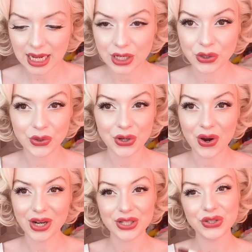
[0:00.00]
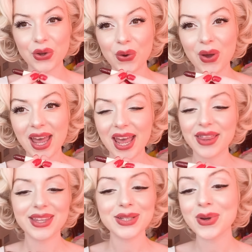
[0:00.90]
in New York. So
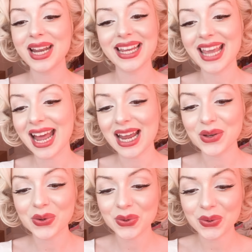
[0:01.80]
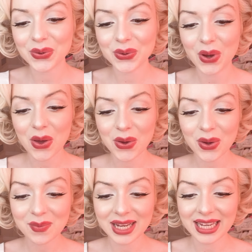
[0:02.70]
this one again, I don't know
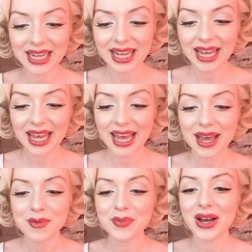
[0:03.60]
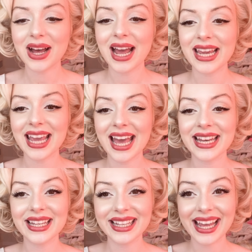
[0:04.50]
who made it, but
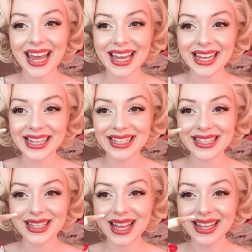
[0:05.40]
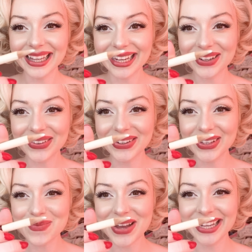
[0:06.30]
again, it is like a
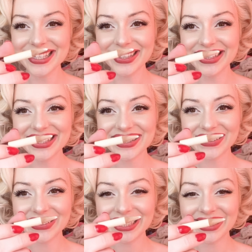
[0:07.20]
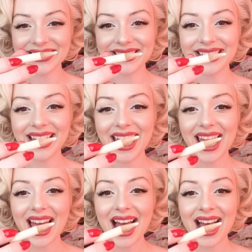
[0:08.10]
Crayola pencil. It's so cool.
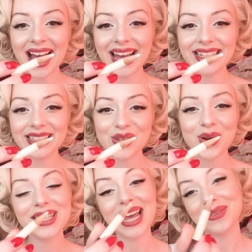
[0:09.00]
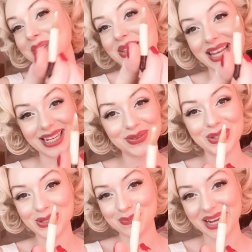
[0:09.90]
And this one definitely looks like
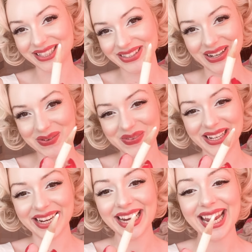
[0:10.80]
it's used by a sharpener.